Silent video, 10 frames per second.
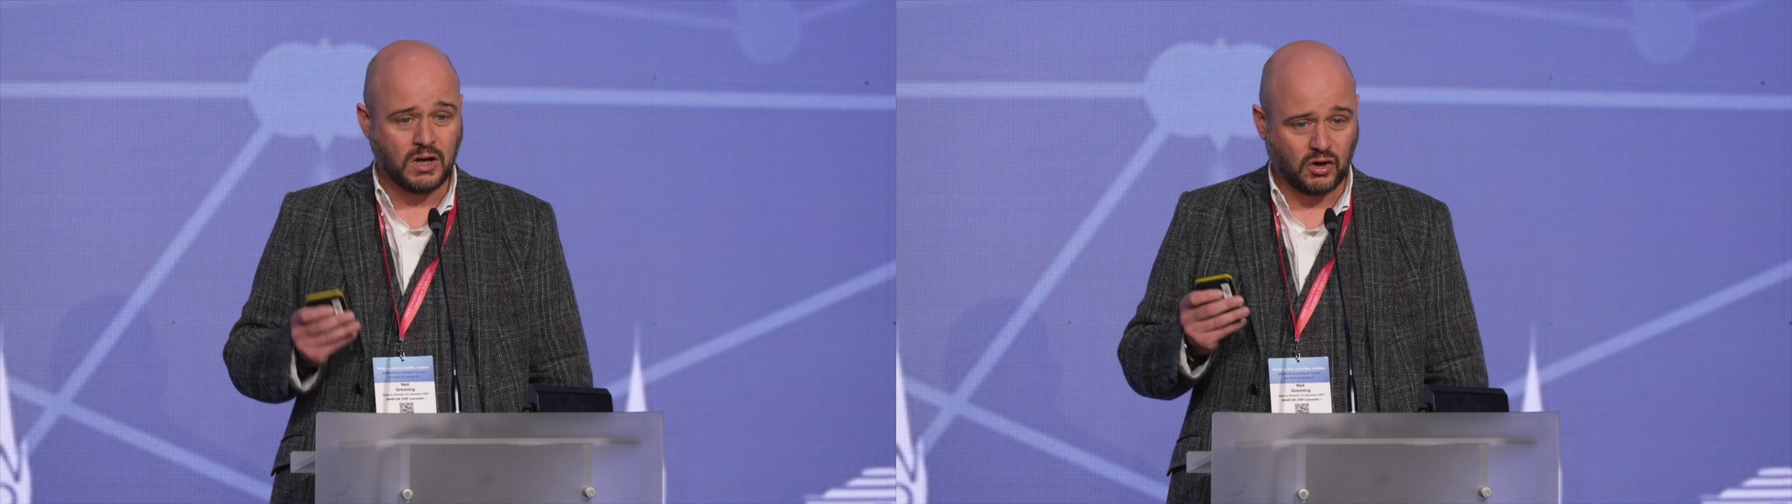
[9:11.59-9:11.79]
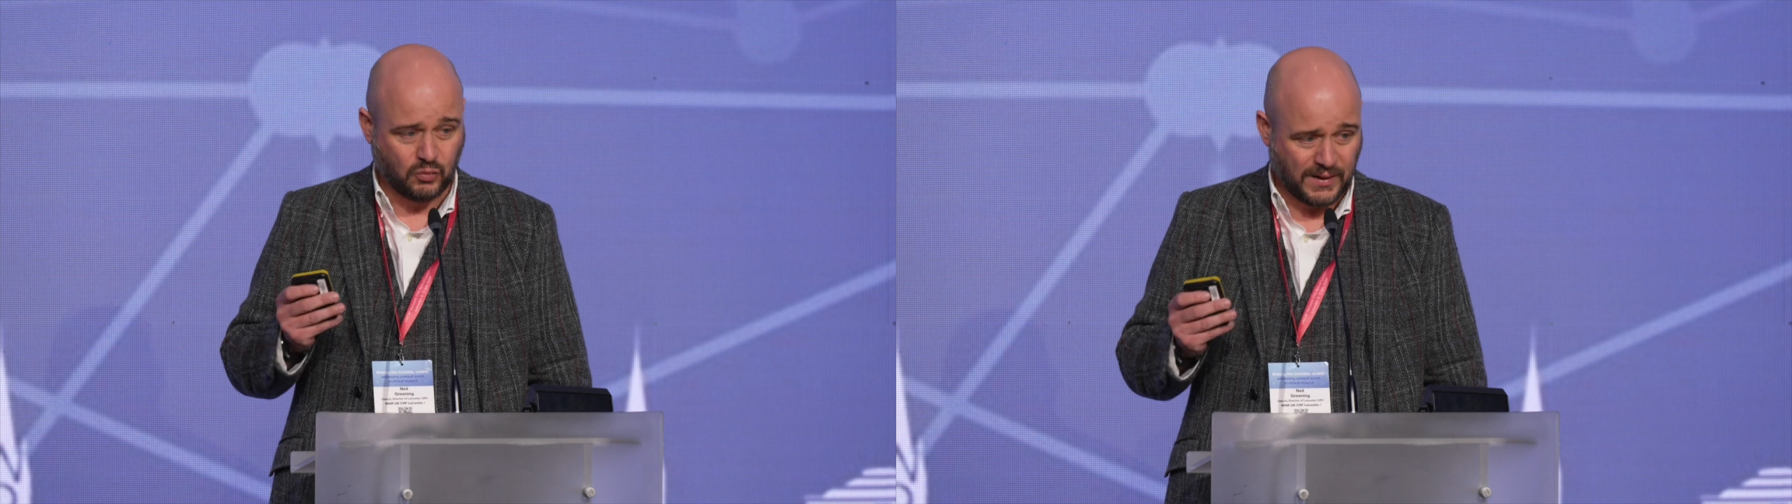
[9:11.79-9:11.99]

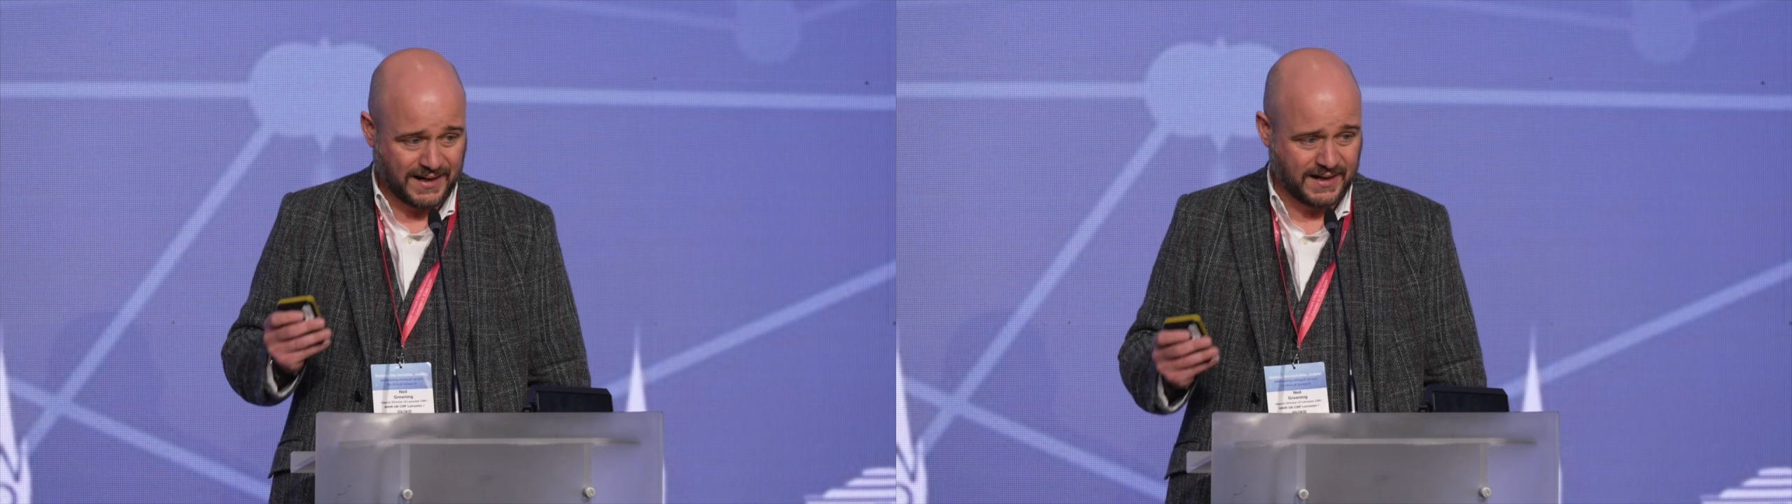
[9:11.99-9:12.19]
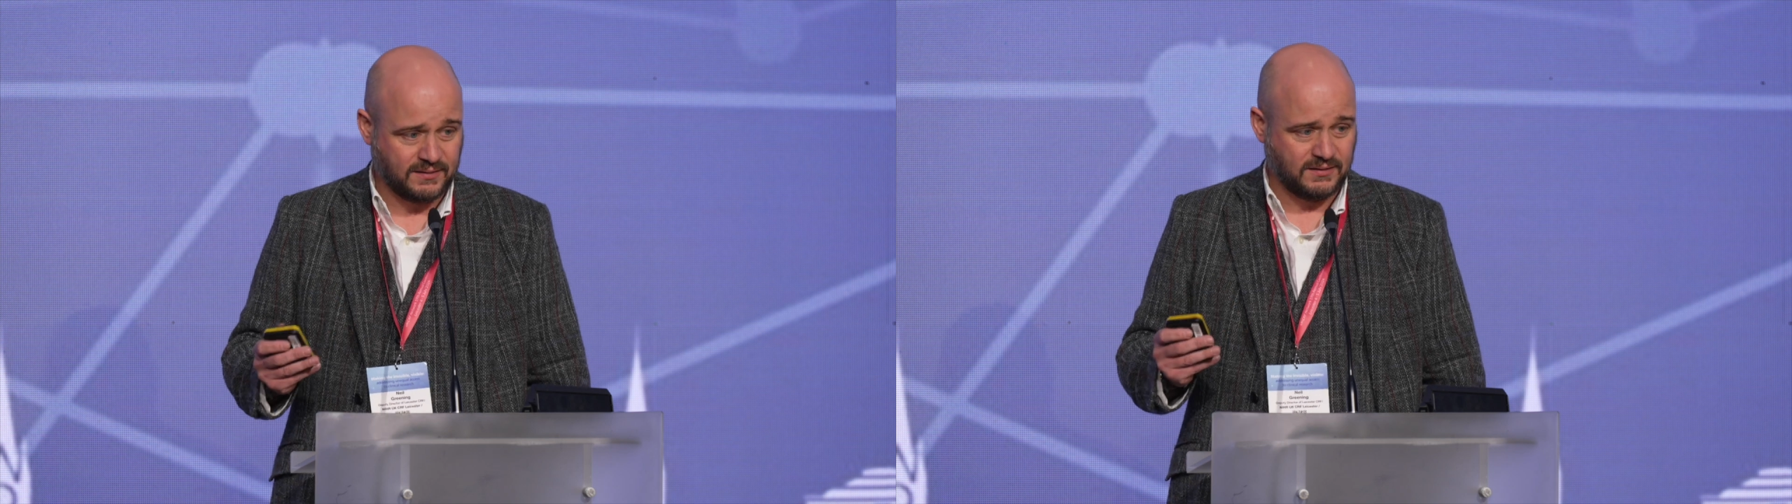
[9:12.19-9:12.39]
because we
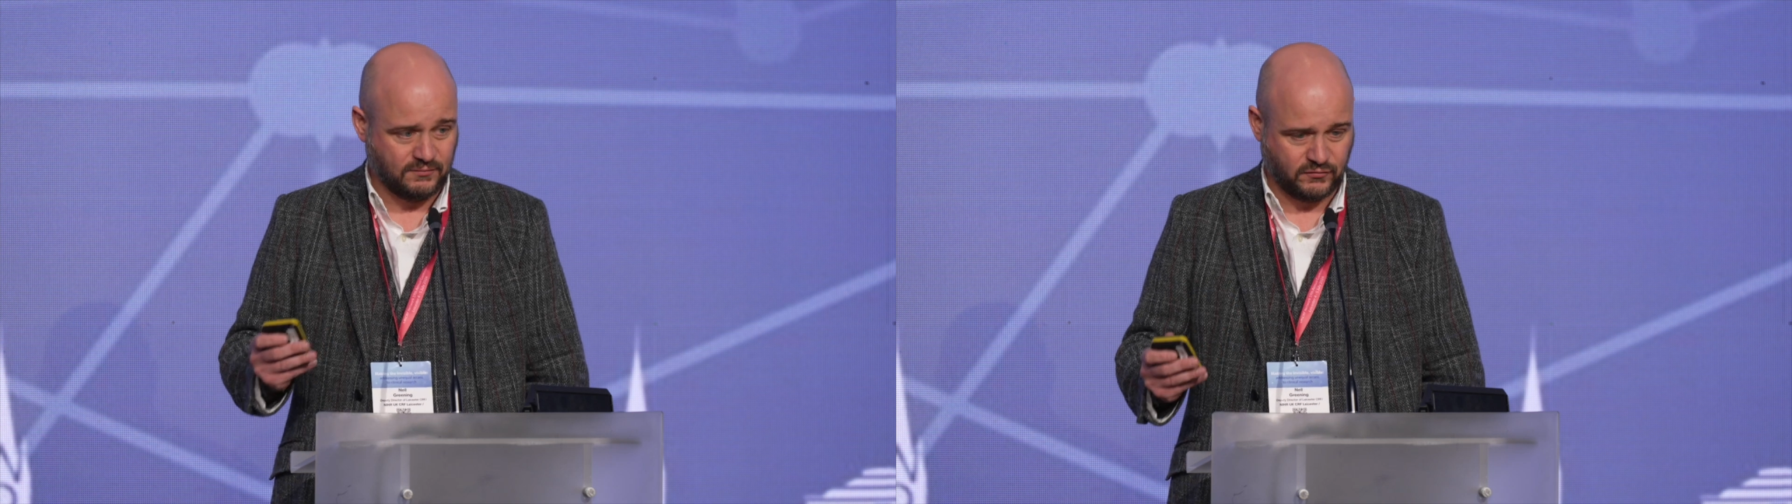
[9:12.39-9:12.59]
had the